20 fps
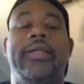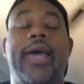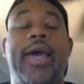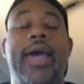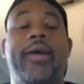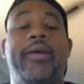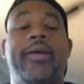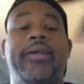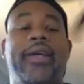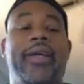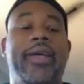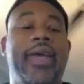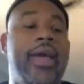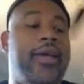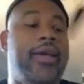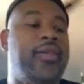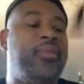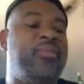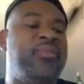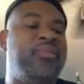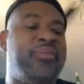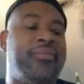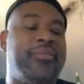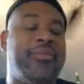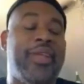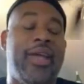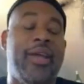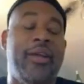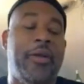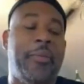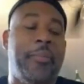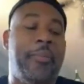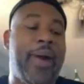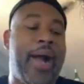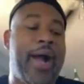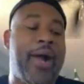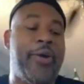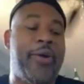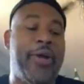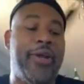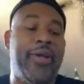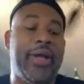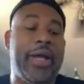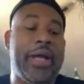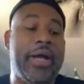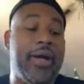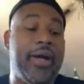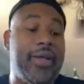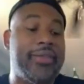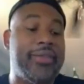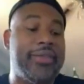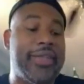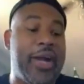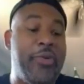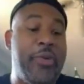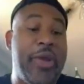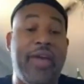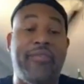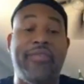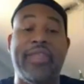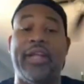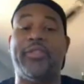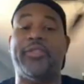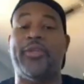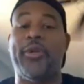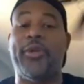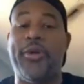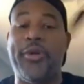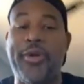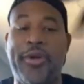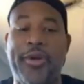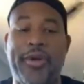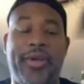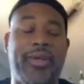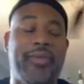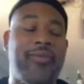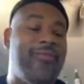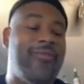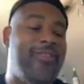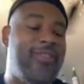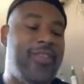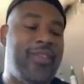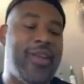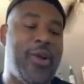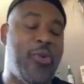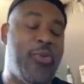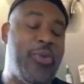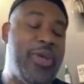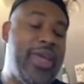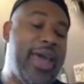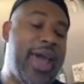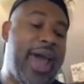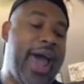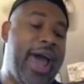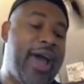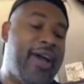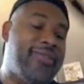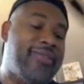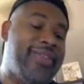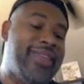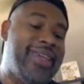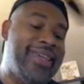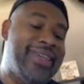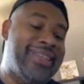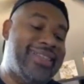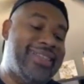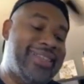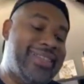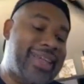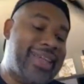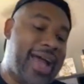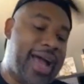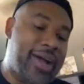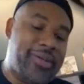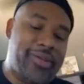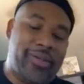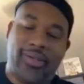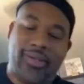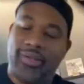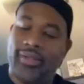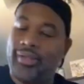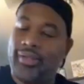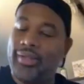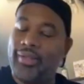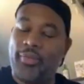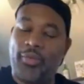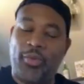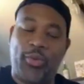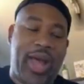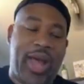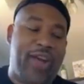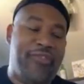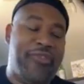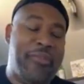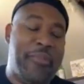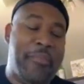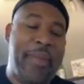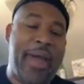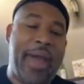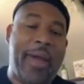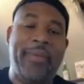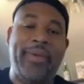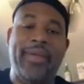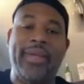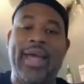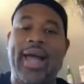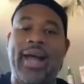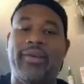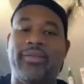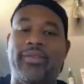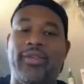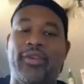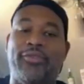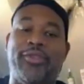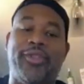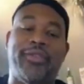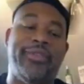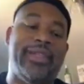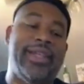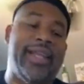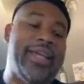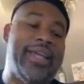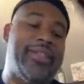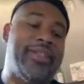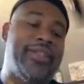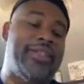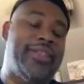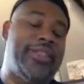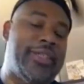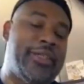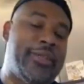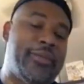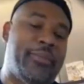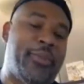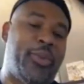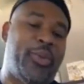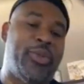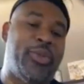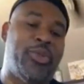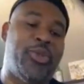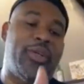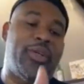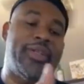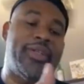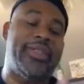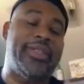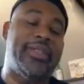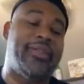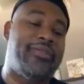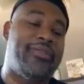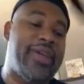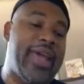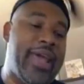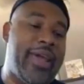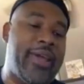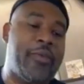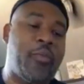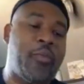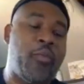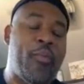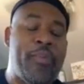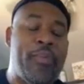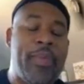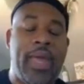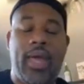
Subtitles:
Yeah, again, in the cut that we have that's longer, we have a mapping out of the relationship between Georges Sylvain